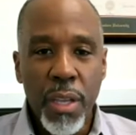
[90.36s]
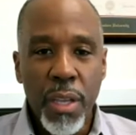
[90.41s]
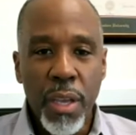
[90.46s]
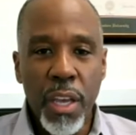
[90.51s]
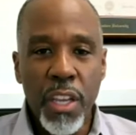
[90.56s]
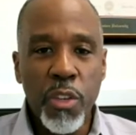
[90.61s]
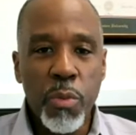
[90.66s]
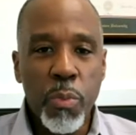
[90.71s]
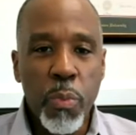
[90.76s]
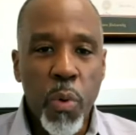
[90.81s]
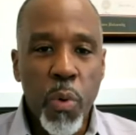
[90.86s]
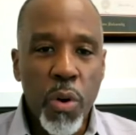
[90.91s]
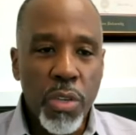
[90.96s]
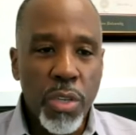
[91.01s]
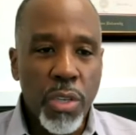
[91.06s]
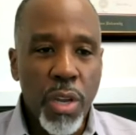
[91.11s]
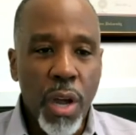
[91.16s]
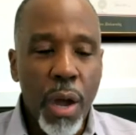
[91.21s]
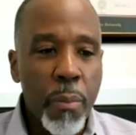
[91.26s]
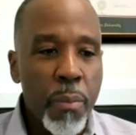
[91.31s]
And
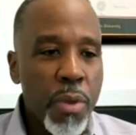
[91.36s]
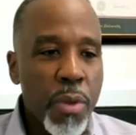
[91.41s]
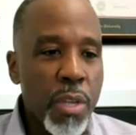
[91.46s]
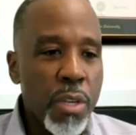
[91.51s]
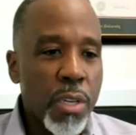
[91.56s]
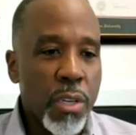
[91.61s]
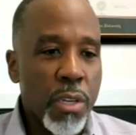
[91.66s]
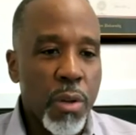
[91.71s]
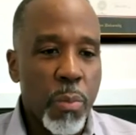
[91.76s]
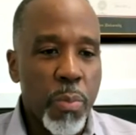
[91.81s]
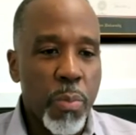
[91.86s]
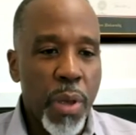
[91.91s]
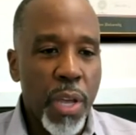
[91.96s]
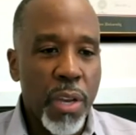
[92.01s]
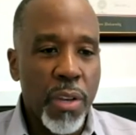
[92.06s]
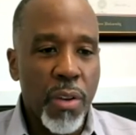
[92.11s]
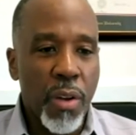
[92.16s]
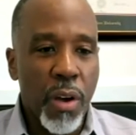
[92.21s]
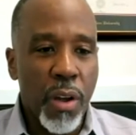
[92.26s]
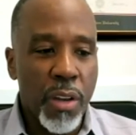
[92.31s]
sports taught me to
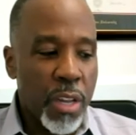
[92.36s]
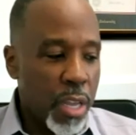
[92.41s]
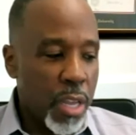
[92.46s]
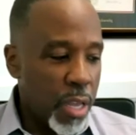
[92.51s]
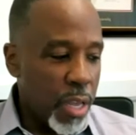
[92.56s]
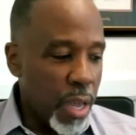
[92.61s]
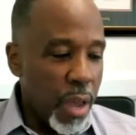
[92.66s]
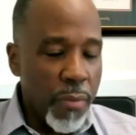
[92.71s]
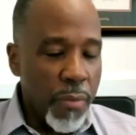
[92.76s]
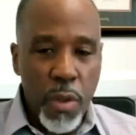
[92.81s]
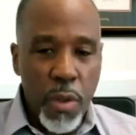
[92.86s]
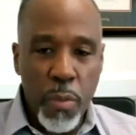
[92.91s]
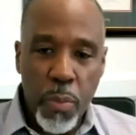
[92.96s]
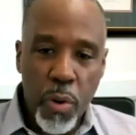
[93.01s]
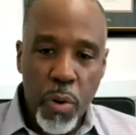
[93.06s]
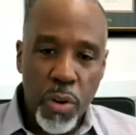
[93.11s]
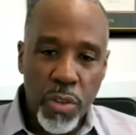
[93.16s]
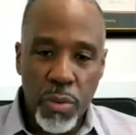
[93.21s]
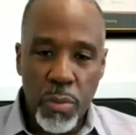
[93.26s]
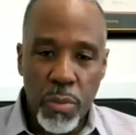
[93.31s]
depend on every
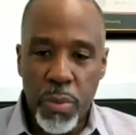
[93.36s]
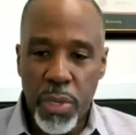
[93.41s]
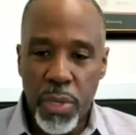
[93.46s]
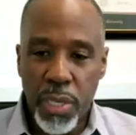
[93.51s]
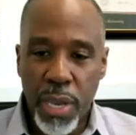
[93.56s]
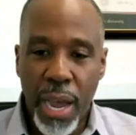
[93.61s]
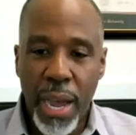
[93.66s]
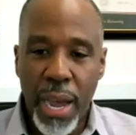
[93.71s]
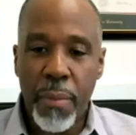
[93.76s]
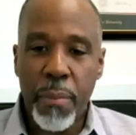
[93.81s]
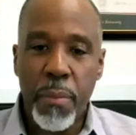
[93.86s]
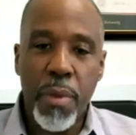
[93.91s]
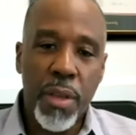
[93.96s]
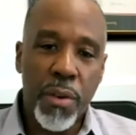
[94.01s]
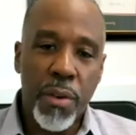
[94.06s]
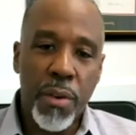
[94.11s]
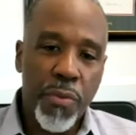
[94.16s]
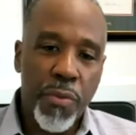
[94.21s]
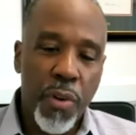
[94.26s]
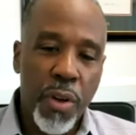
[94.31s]
person beside me,
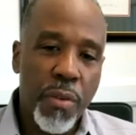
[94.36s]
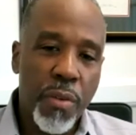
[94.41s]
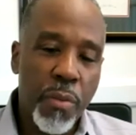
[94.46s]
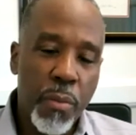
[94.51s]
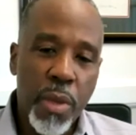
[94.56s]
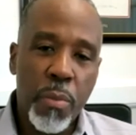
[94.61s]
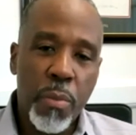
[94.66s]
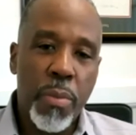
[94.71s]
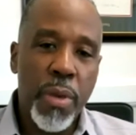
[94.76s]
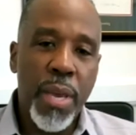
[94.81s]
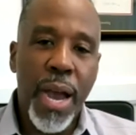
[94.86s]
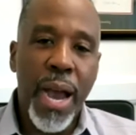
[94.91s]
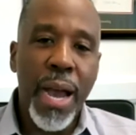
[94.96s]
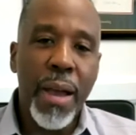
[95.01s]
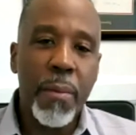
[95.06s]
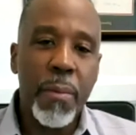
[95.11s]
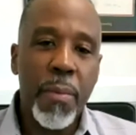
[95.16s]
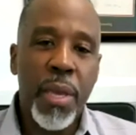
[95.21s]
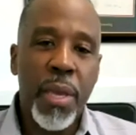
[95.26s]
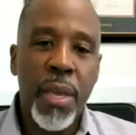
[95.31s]
in front of me,
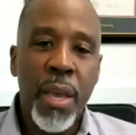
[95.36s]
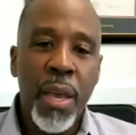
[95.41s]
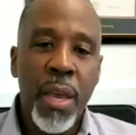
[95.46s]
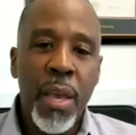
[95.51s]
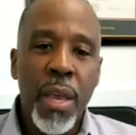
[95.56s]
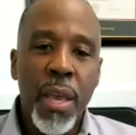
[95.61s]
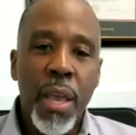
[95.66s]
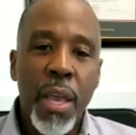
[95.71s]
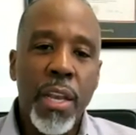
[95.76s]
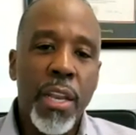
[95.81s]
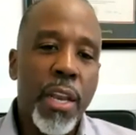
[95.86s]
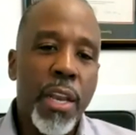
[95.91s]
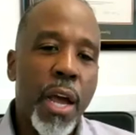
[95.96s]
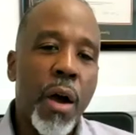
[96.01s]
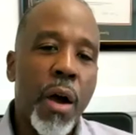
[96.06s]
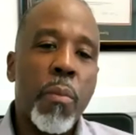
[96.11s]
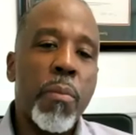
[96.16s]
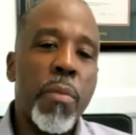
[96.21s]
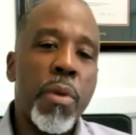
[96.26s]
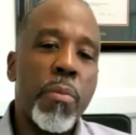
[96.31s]
behind me. And it
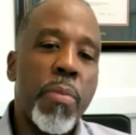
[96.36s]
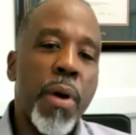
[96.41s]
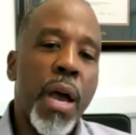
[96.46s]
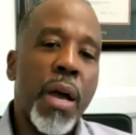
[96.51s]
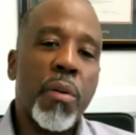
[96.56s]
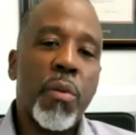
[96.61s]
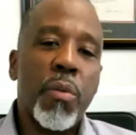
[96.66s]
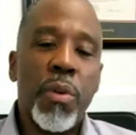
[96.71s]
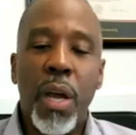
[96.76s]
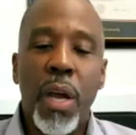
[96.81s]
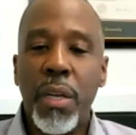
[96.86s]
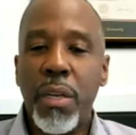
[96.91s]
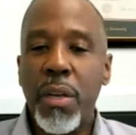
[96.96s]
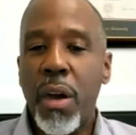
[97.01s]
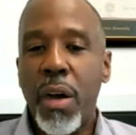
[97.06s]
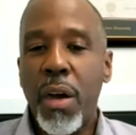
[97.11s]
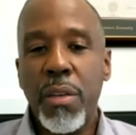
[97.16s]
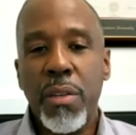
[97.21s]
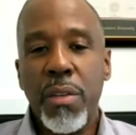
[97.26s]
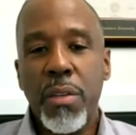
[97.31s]
helped me back when I
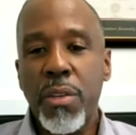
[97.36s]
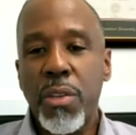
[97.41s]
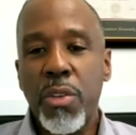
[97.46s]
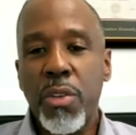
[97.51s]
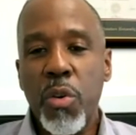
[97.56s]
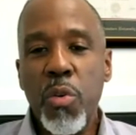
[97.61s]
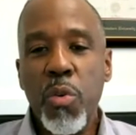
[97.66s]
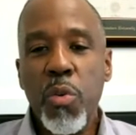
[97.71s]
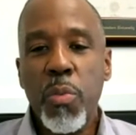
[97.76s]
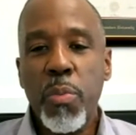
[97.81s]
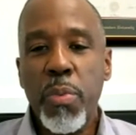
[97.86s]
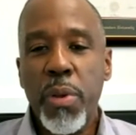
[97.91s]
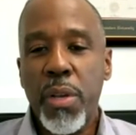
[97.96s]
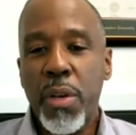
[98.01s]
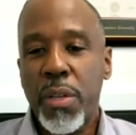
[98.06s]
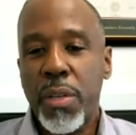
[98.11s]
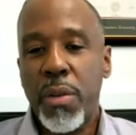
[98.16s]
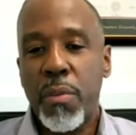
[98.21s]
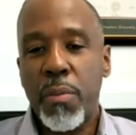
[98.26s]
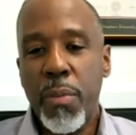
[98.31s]
got into school
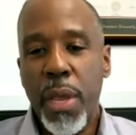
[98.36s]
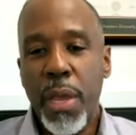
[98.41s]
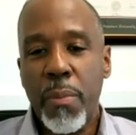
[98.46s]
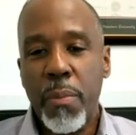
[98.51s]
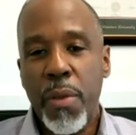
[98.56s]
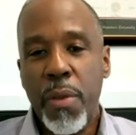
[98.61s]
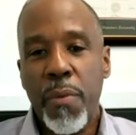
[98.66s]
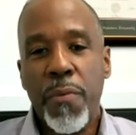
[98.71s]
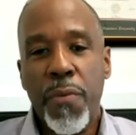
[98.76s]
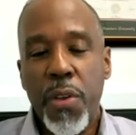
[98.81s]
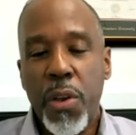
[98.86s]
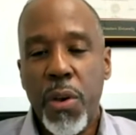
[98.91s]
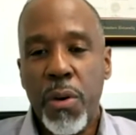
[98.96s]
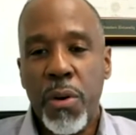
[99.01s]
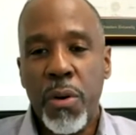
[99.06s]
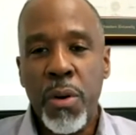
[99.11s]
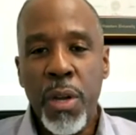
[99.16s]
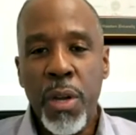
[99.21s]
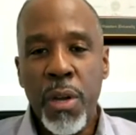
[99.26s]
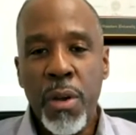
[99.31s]
because it made me
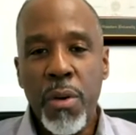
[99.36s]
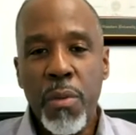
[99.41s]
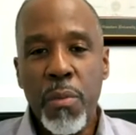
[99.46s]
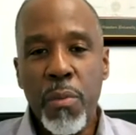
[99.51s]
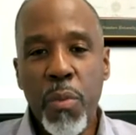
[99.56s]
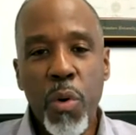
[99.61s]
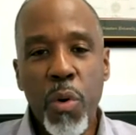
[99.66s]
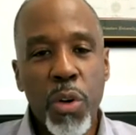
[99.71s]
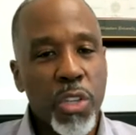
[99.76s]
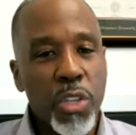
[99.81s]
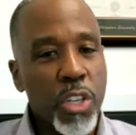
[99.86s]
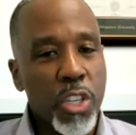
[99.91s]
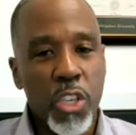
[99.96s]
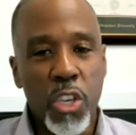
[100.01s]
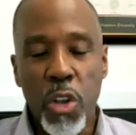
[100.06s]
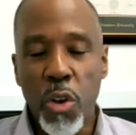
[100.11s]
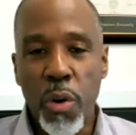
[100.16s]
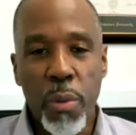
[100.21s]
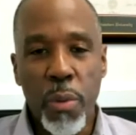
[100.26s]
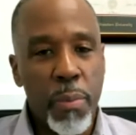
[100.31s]
feel more
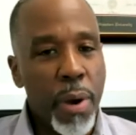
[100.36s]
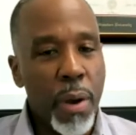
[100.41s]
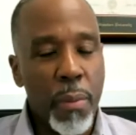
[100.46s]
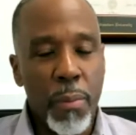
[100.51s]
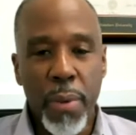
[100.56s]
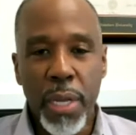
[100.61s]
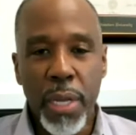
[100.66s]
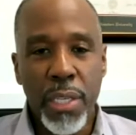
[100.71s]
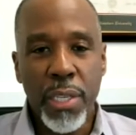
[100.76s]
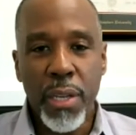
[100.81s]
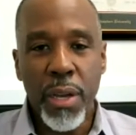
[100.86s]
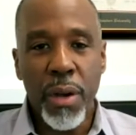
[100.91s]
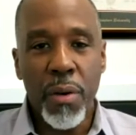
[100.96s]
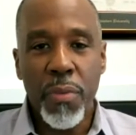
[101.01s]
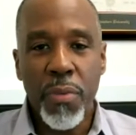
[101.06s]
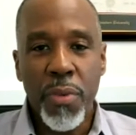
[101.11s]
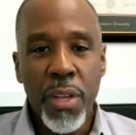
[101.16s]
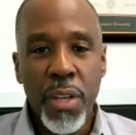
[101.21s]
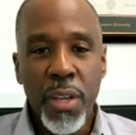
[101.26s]
secure about myself.